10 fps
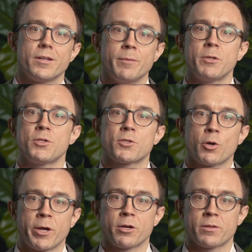images
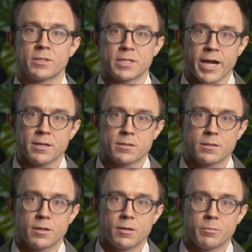are better than
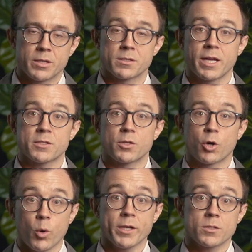text because that's the
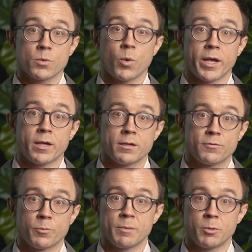quickest way
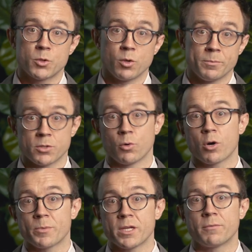for people to
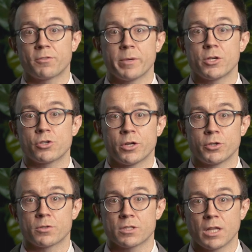absorb the information on
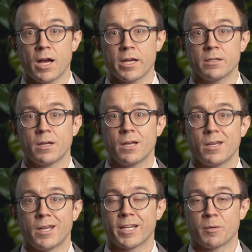your slide
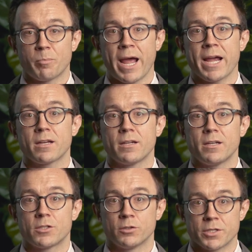and get back
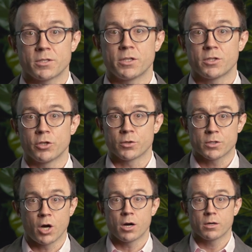to listening to your
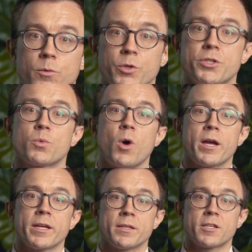talk. Which is
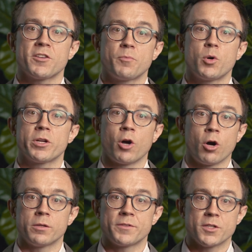why instead of putting
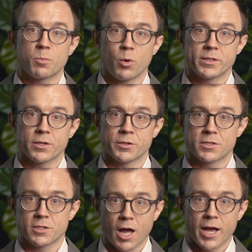all of these points on a
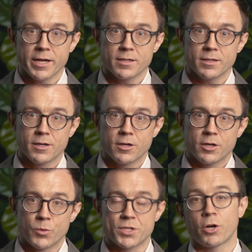slide,
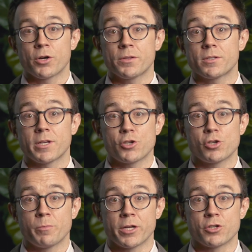we started this
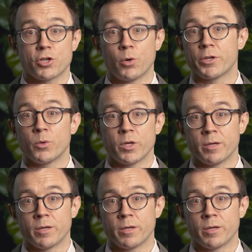section by showing you an